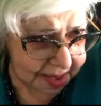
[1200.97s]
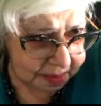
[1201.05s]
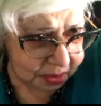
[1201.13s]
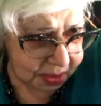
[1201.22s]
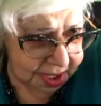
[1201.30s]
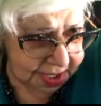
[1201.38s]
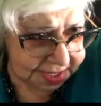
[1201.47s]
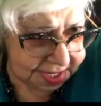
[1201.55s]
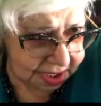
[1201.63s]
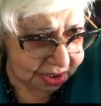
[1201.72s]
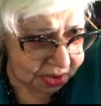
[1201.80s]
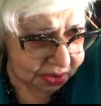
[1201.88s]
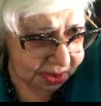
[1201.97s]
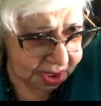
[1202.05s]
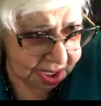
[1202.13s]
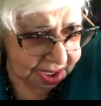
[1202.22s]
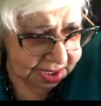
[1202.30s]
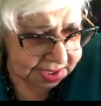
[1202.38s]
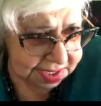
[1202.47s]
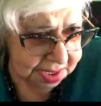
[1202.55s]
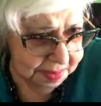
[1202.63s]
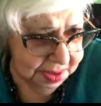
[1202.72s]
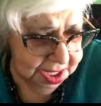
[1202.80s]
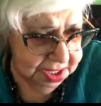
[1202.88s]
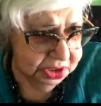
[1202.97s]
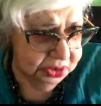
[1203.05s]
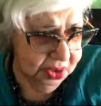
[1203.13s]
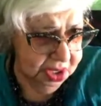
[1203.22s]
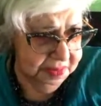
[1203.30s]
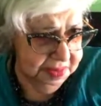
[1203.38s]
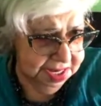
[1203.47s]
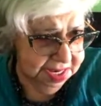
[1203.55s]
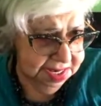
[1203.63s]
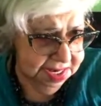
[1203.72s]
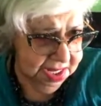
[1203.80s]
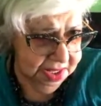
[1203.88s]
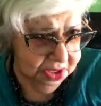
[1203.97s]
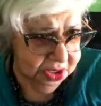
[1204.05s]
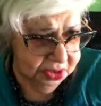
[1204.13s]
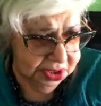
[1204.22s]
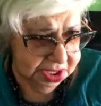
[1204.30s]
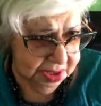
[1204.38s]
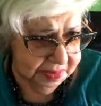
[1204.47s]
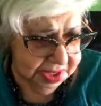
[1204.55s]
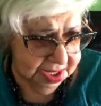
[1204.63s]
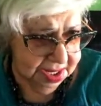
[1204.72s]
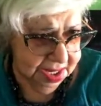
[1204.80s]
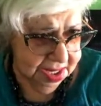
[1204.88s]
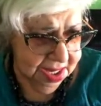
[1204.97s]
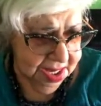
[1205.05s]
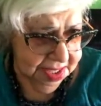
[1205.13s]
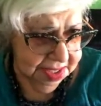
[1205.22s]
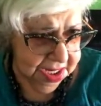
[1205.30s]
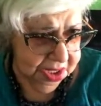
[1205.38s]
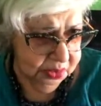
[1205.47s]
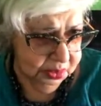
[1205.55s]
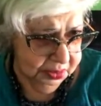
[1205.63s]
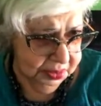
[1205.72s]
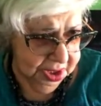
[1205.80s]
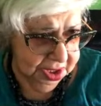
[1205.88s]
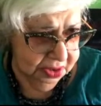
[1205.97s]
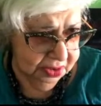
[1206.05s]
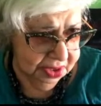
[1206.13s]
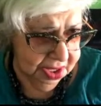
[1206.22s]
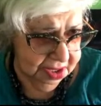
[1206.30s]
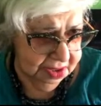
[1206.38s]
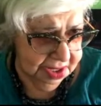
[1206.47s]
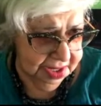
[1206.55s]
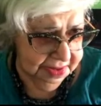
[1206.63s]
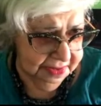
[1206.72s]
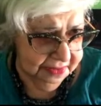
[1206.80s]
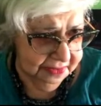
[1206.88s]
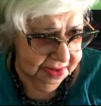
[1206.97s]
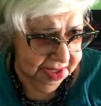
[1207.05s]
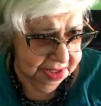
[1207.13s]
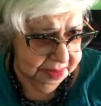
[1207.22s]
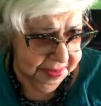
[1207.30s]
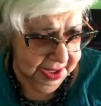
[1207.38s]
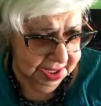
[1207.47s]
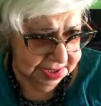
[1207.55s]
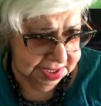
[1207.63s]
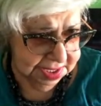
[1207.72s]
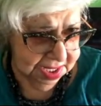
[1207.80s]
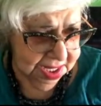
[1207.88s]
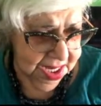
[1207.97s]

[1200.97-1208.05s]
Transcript: am going to tell you, somebody's going to be telling you something that will bring you clarity in the past.